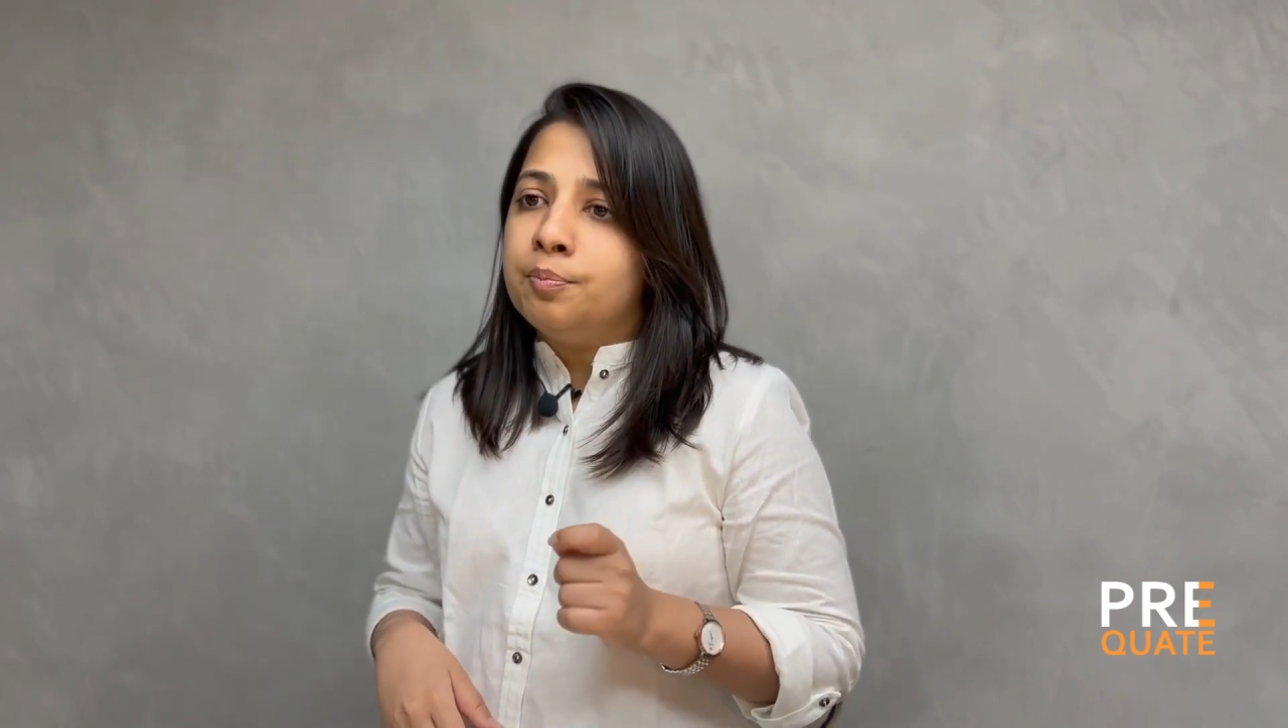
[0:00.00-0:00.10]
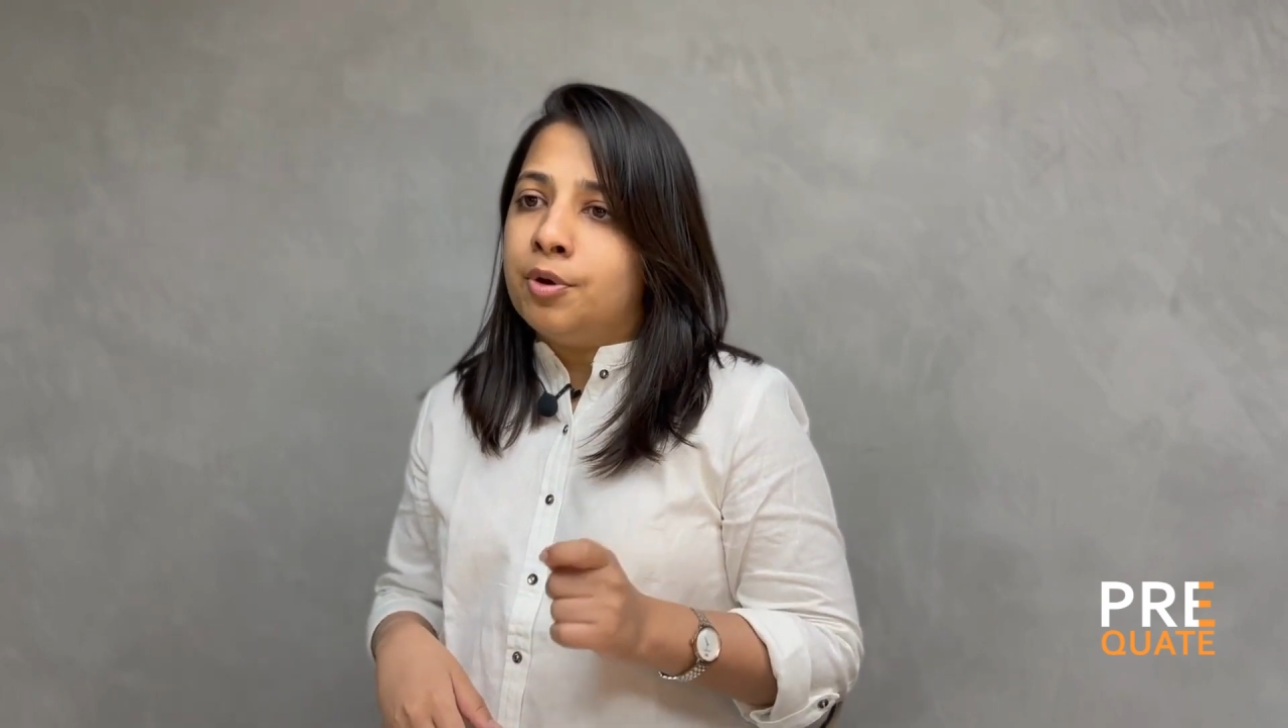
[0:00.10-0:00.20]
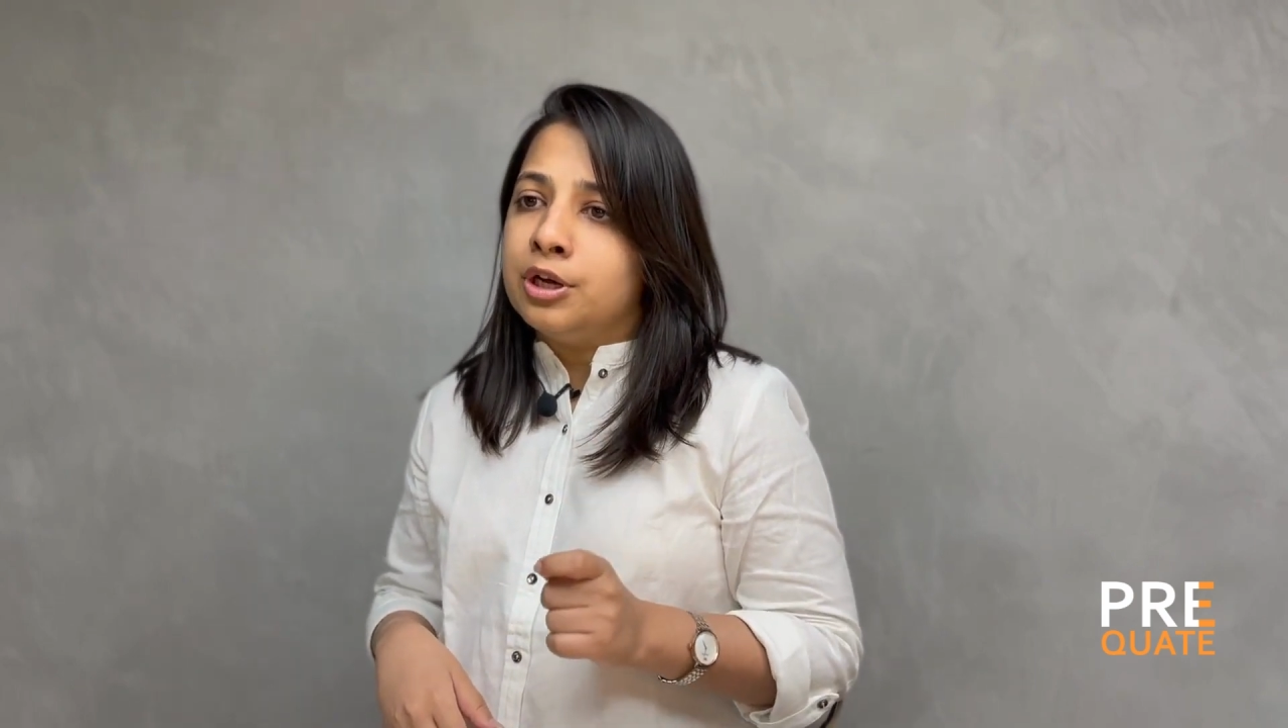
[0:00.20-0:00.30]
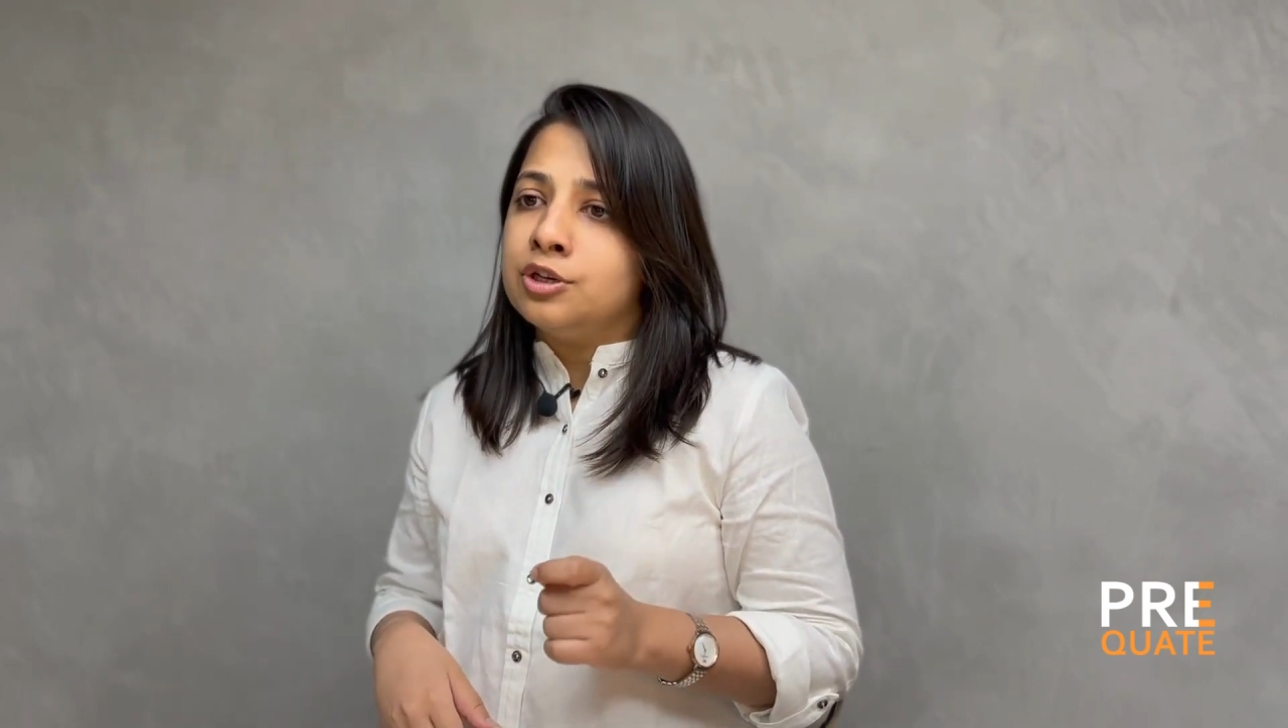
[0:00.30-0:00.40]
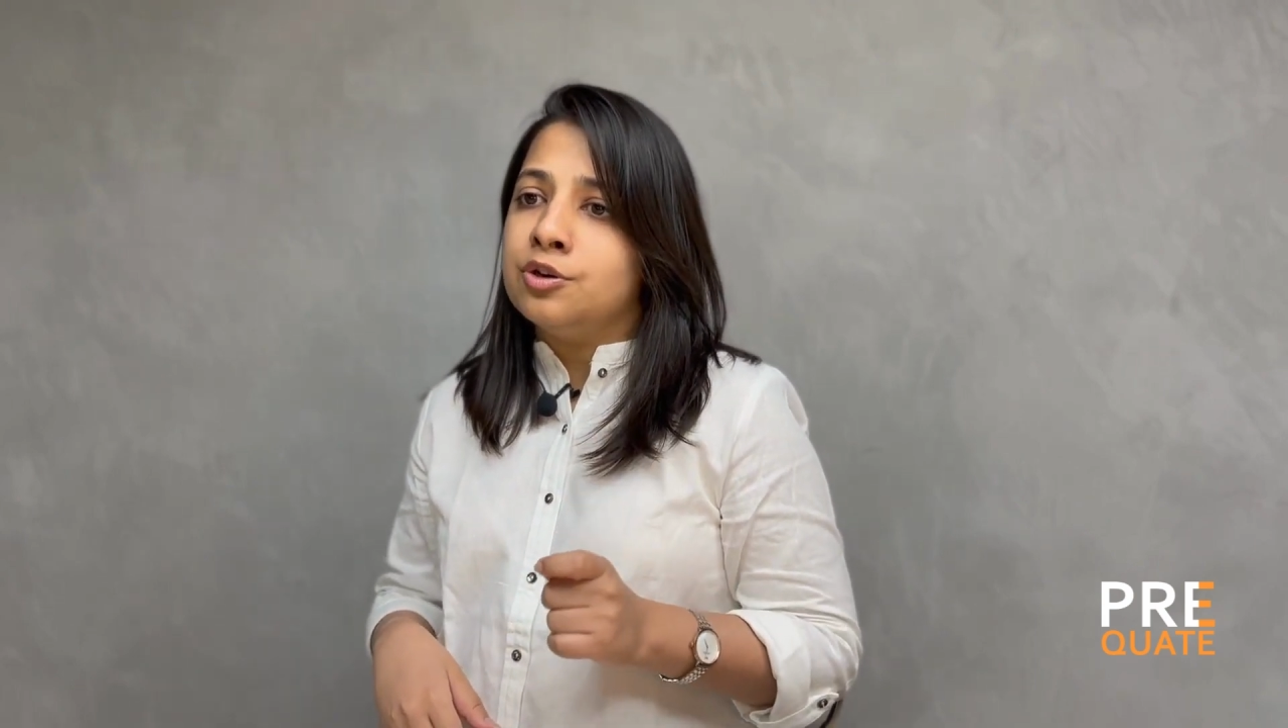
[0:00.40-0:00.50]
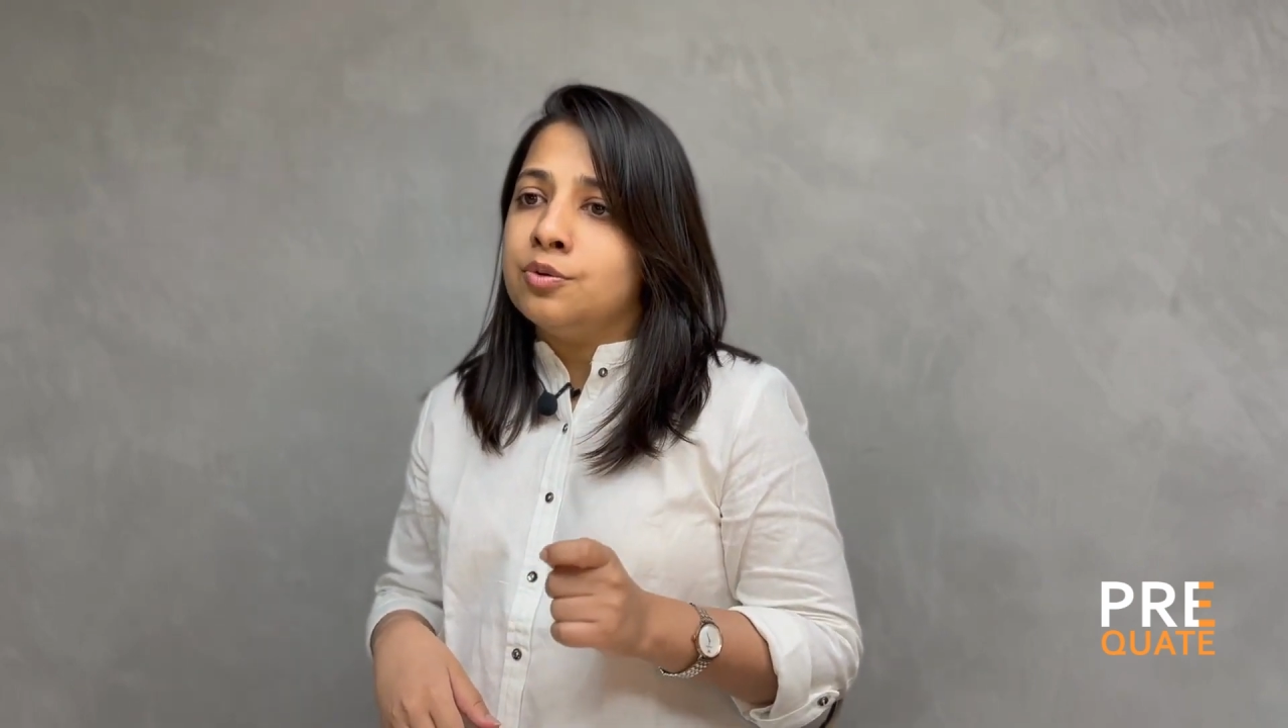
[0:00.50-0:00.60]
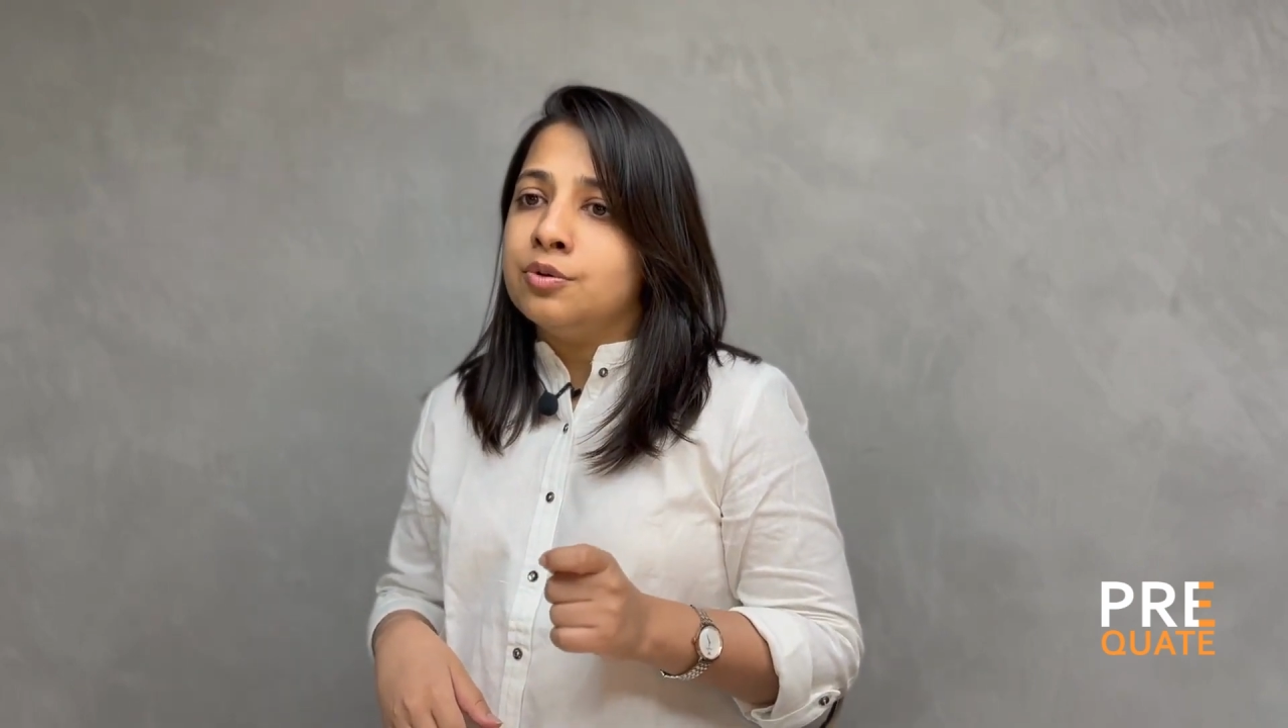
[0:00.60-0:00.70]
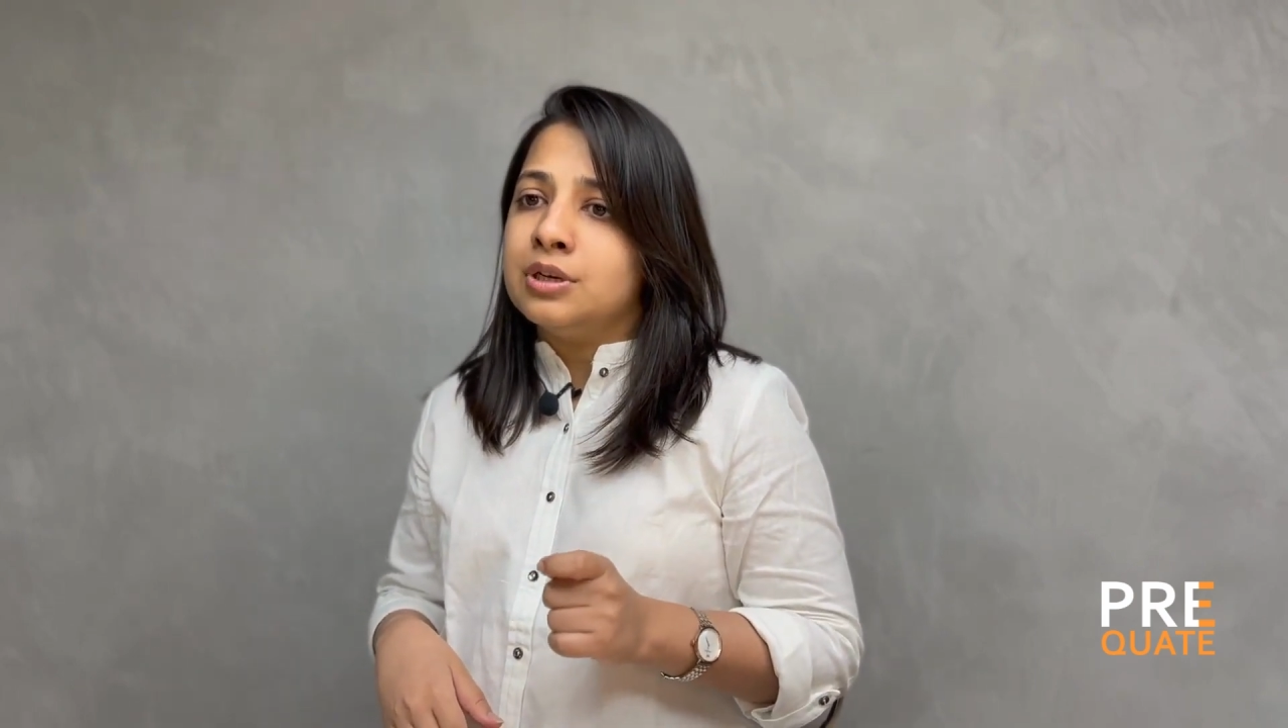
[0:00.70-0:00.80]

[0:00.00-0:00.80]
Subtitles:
point to note